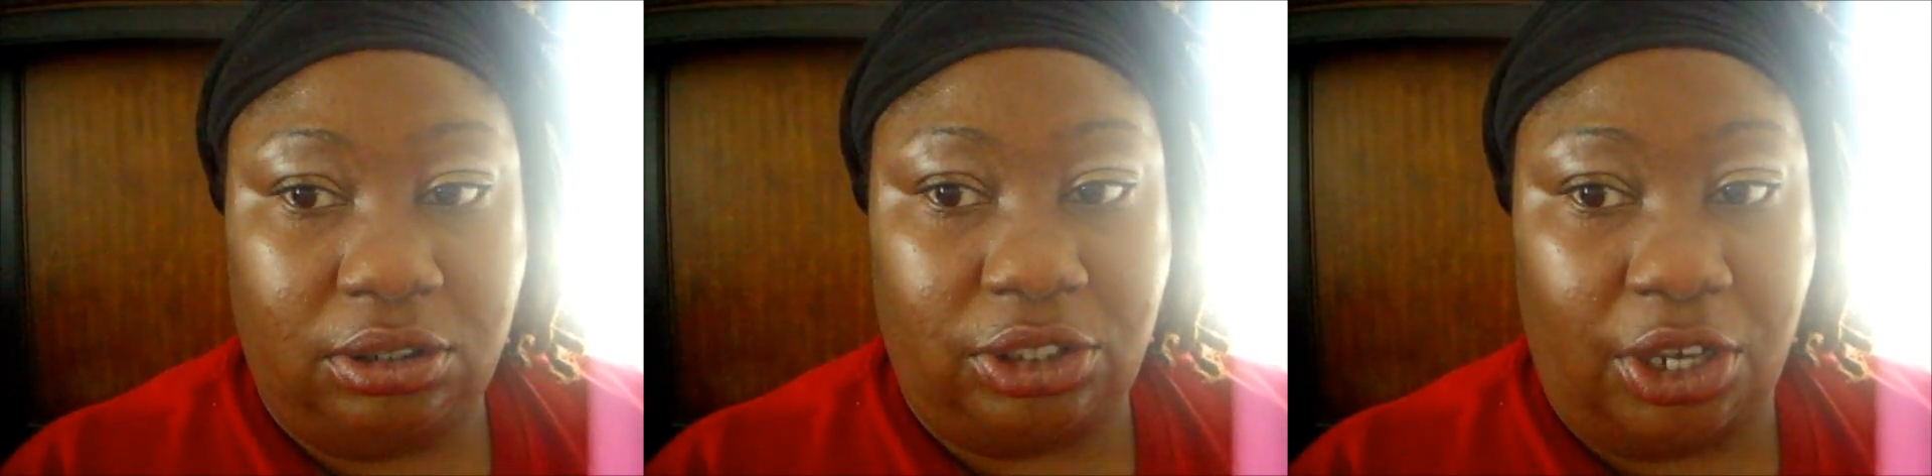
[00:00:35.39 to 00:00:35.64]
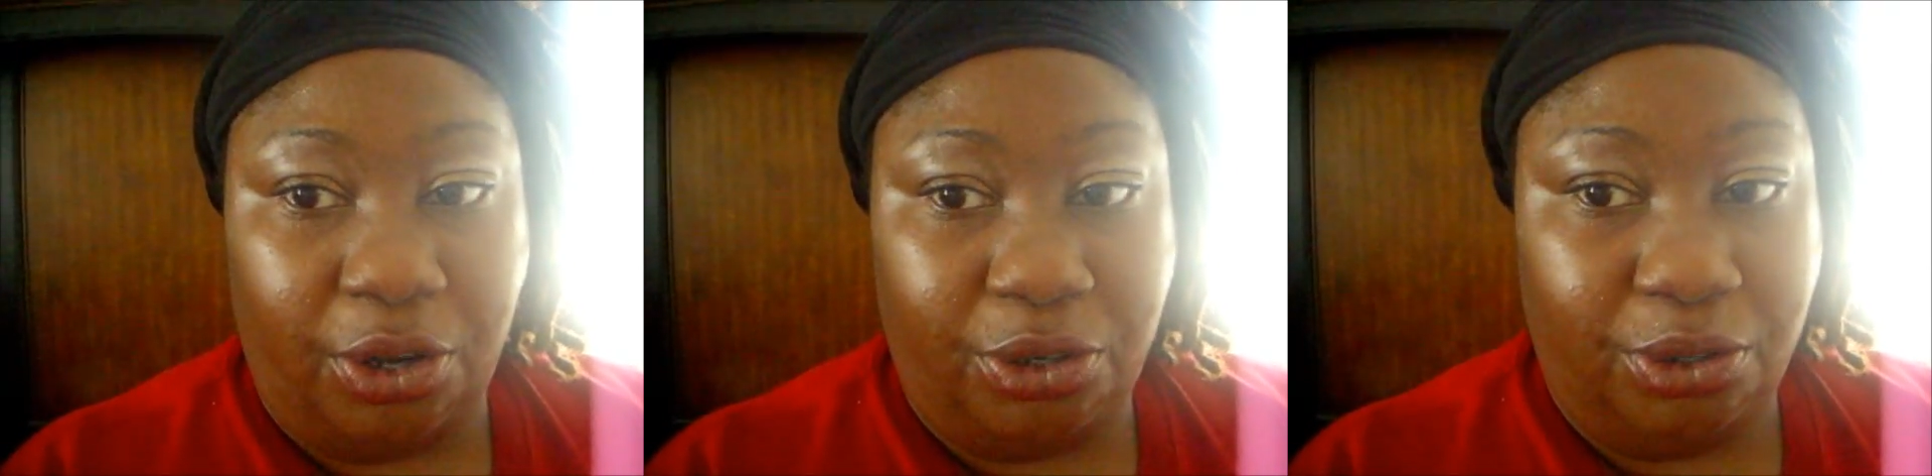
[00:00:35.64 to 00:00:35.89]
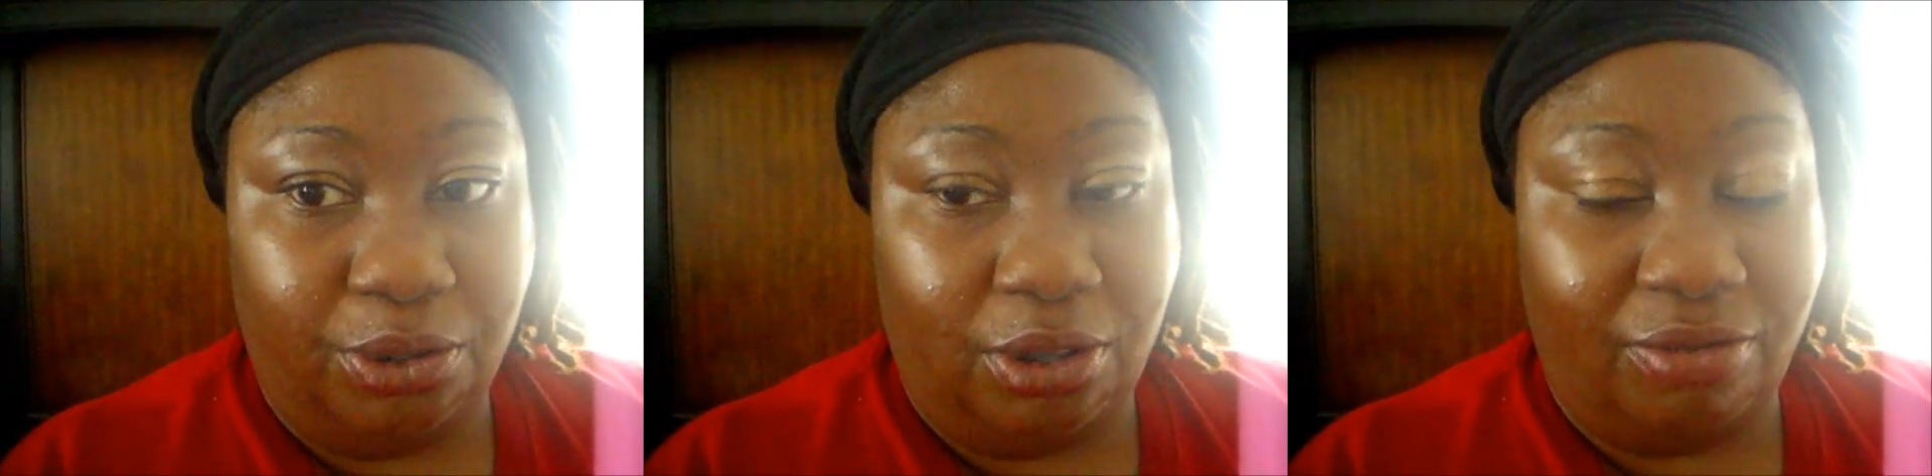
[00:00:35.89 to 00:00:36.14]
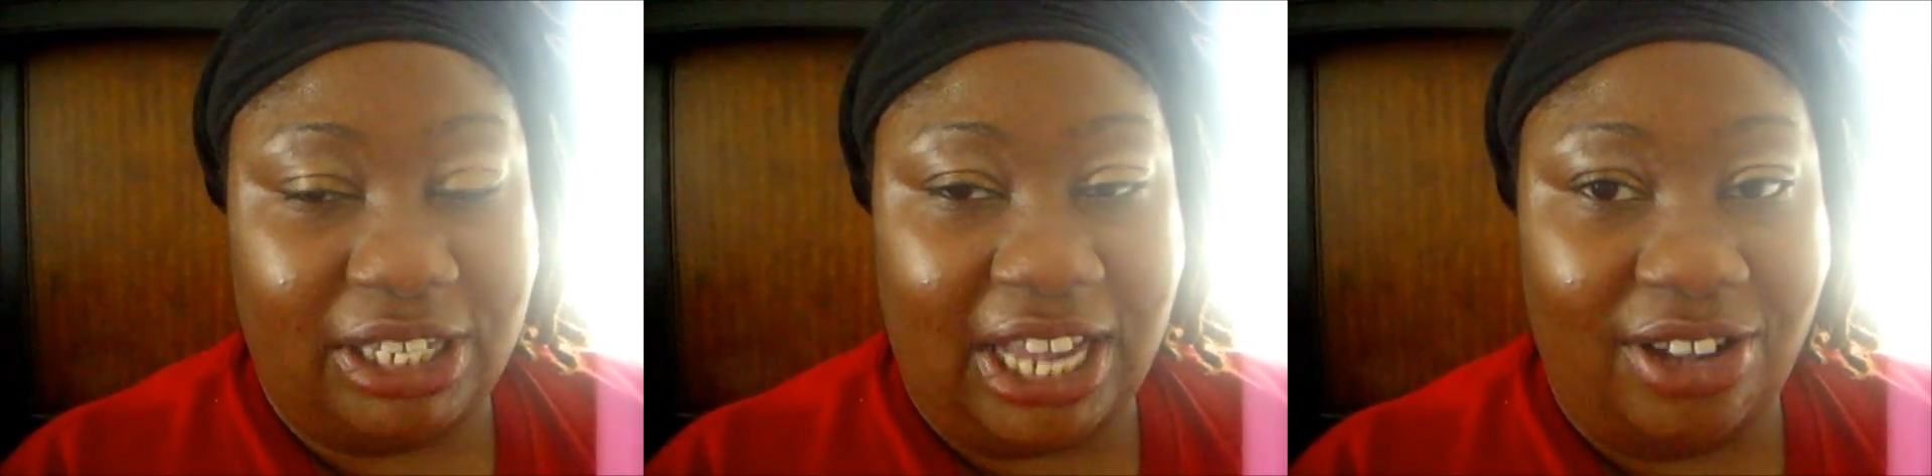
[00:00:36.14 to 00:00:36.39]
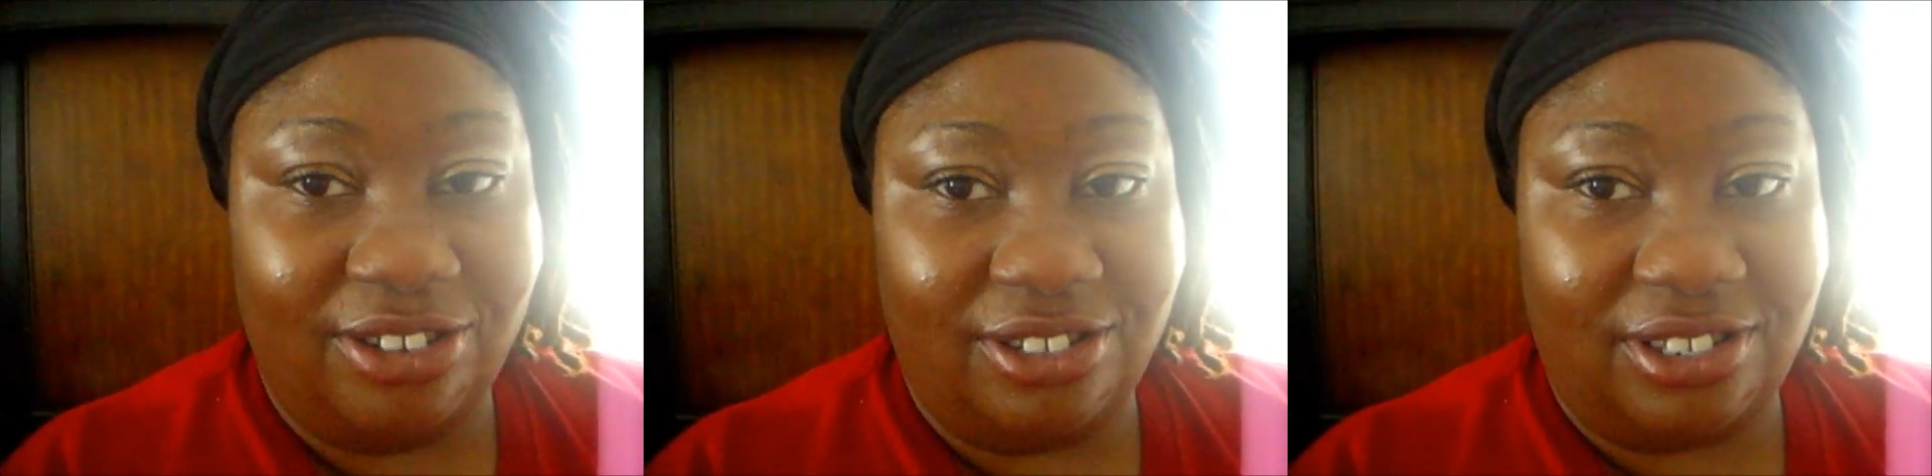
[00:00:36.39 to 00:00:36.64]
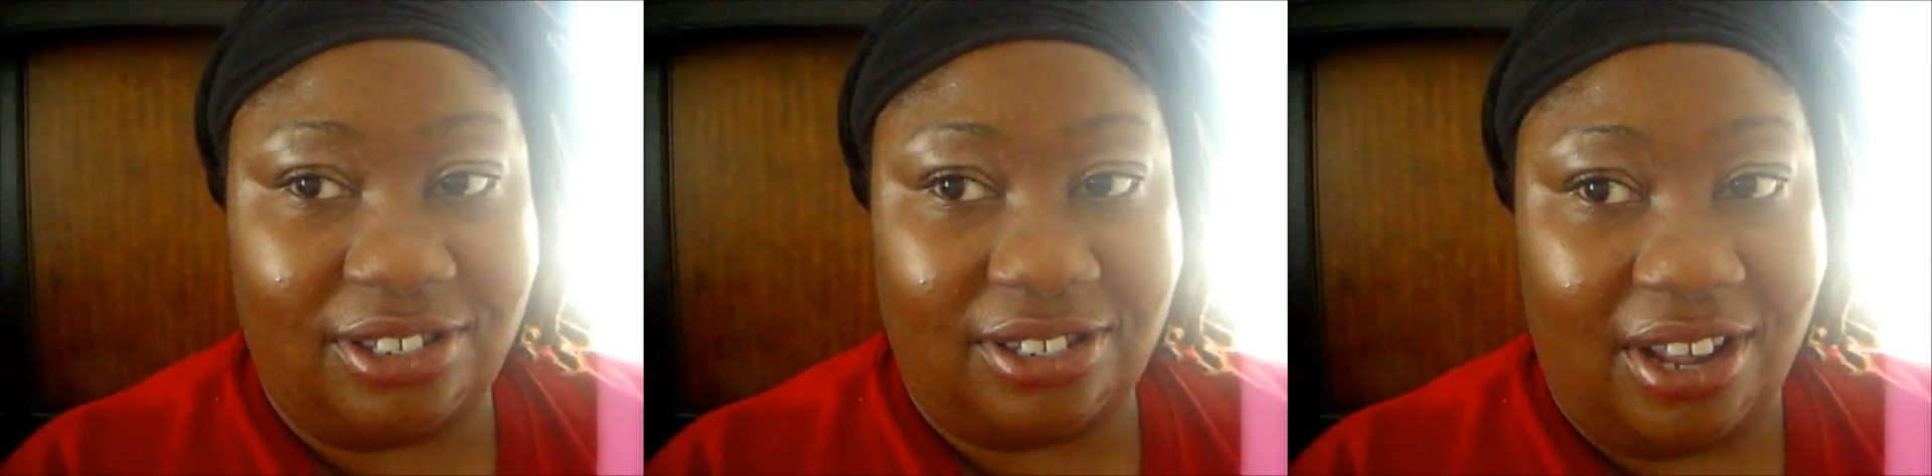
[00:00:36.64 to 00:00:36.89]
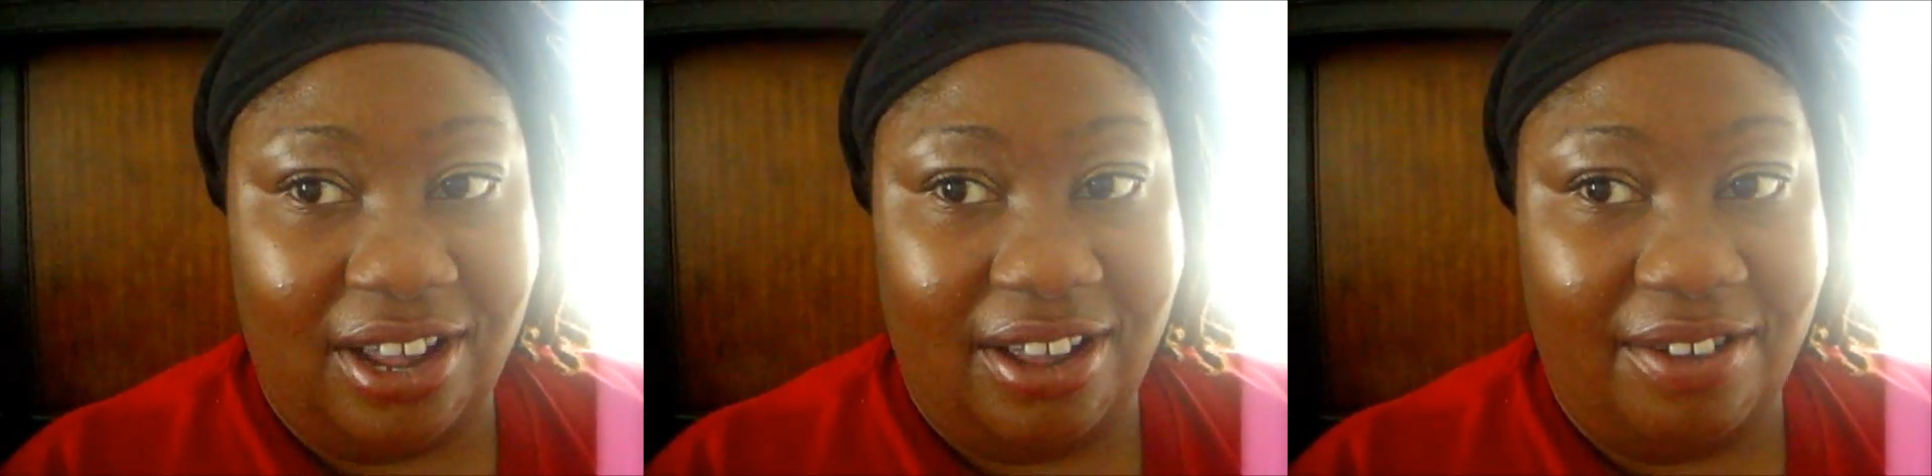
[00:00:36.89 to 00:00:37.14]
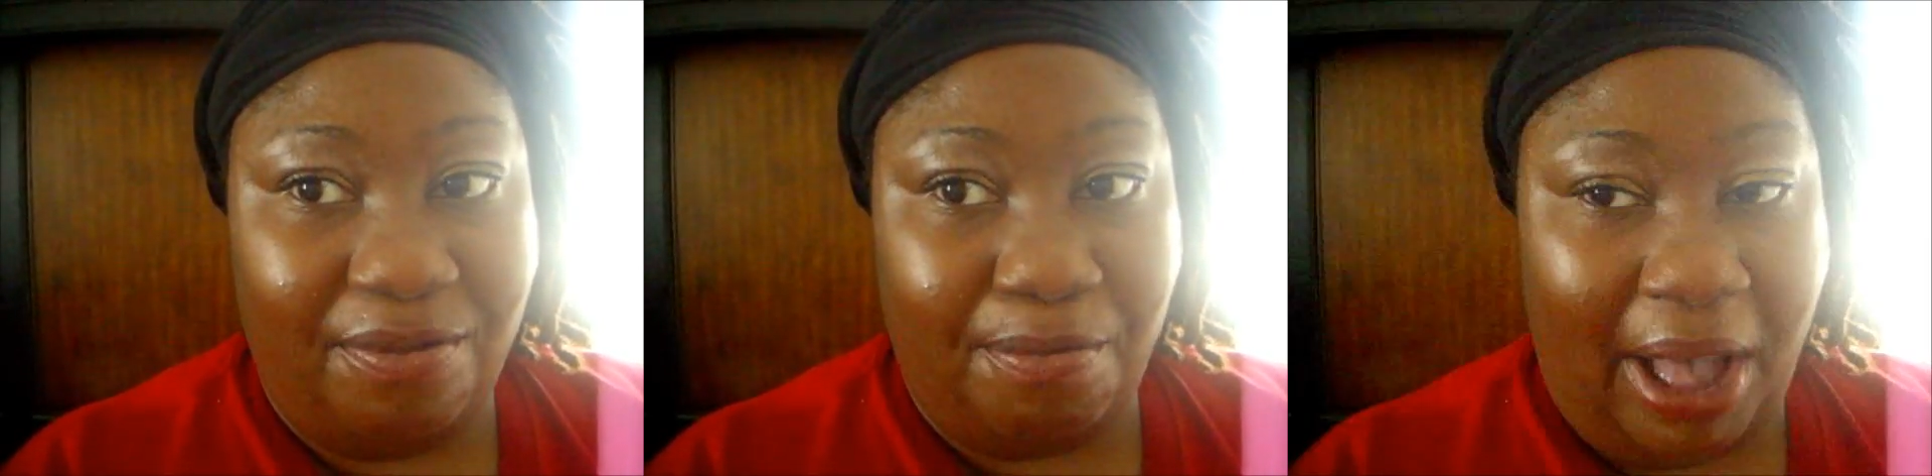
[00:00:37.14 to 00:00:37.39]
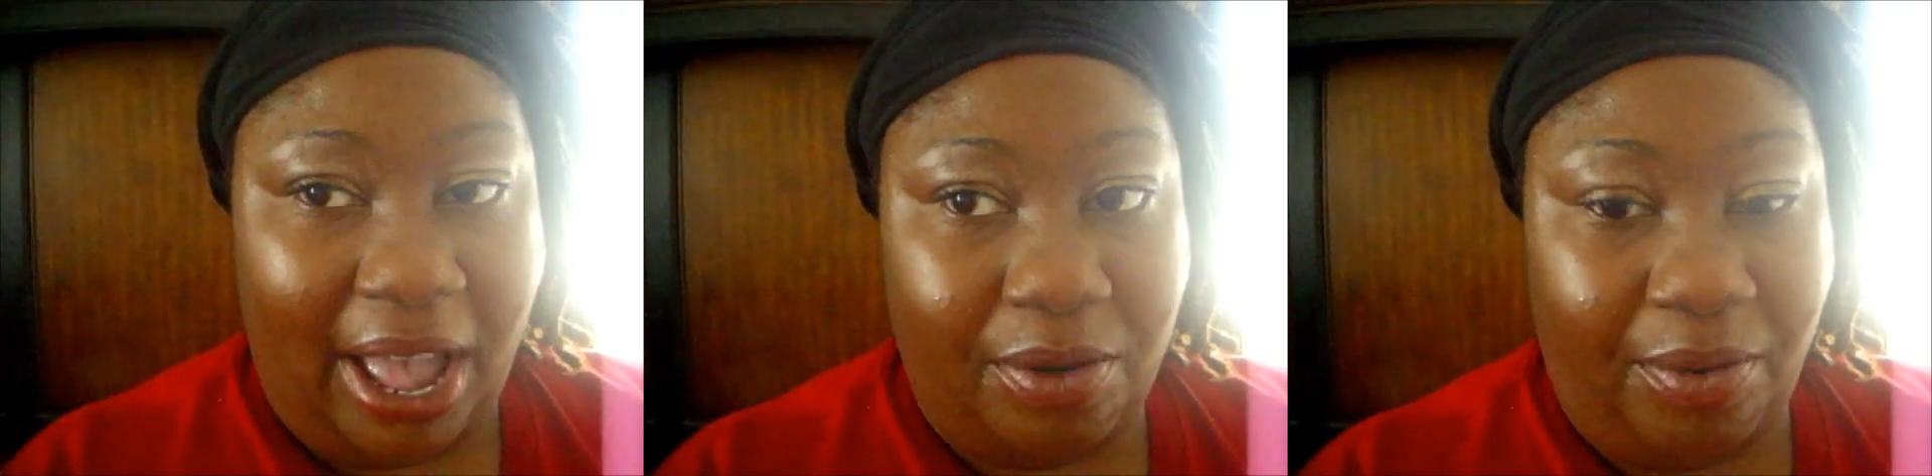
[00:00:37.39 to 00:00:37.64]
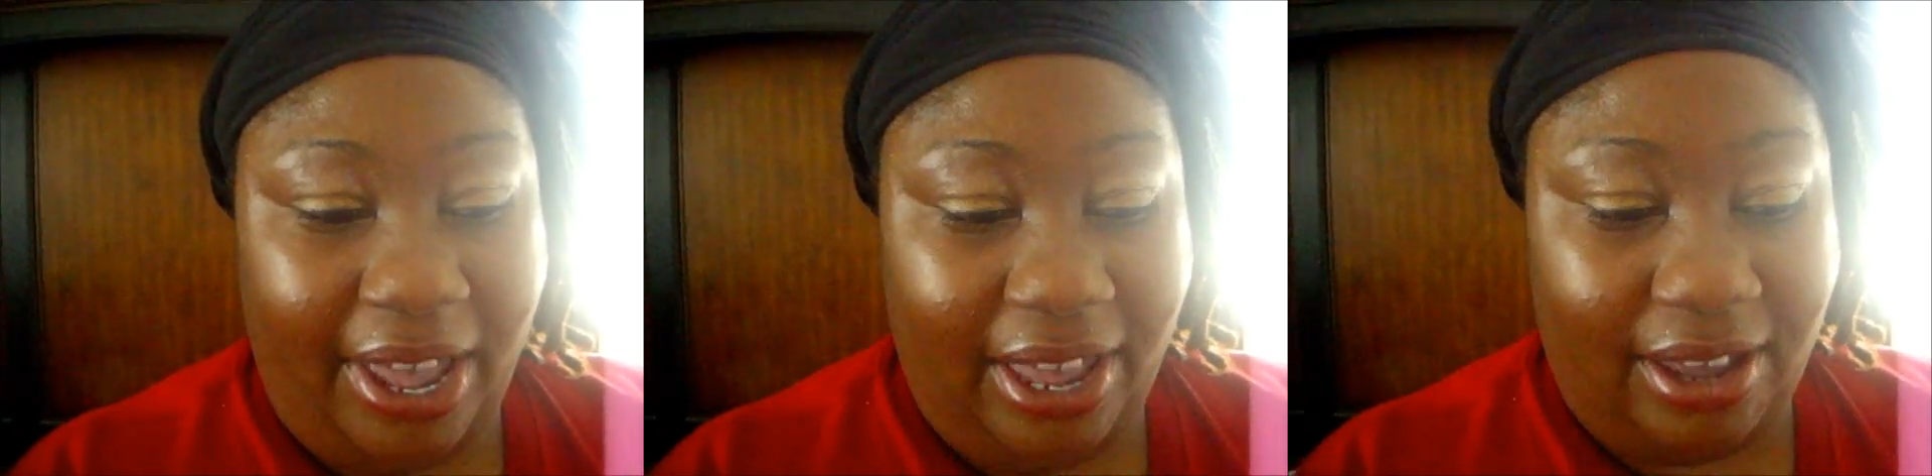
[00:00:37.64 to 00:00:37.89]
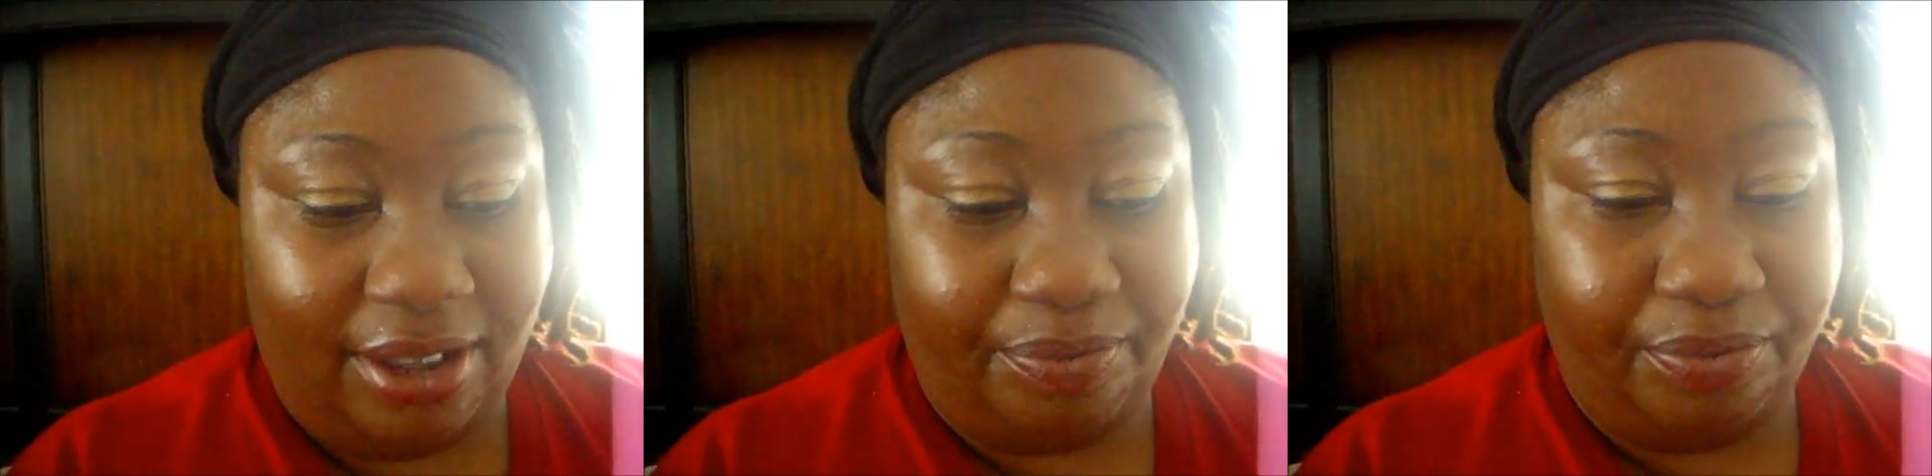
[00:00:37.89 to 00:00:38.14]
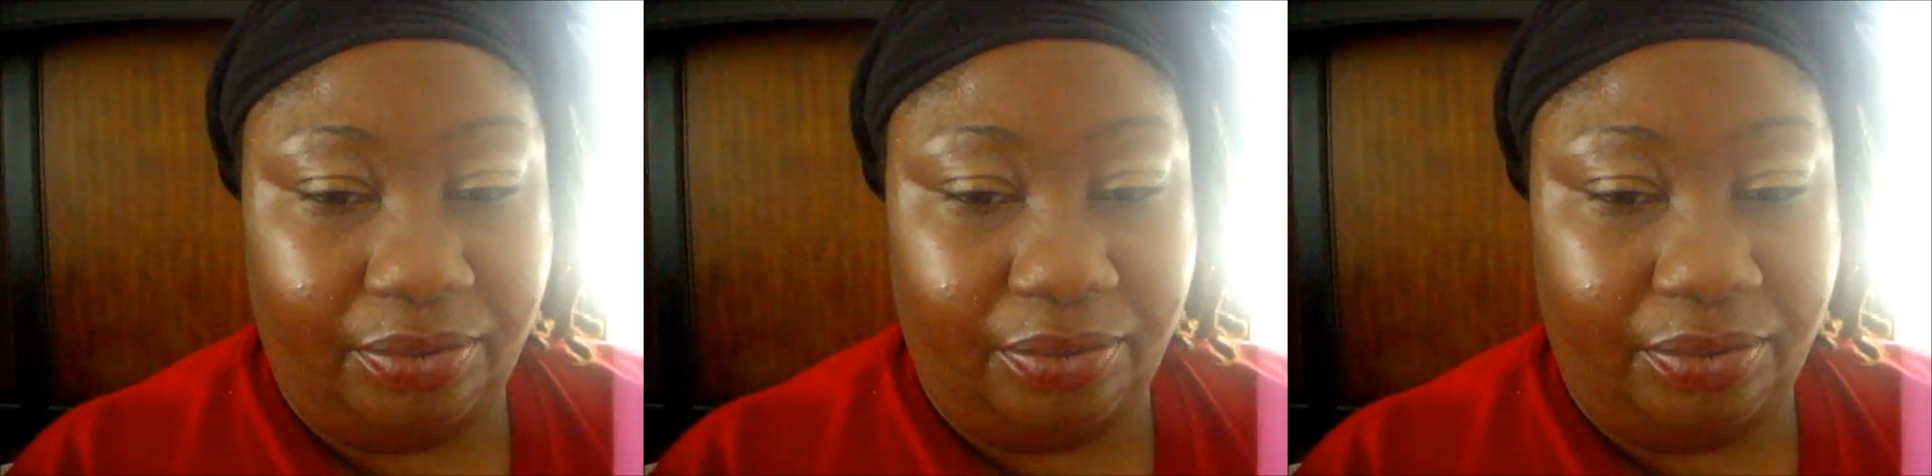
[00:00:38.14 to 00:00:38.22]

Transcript: show you the results of my weigh-in.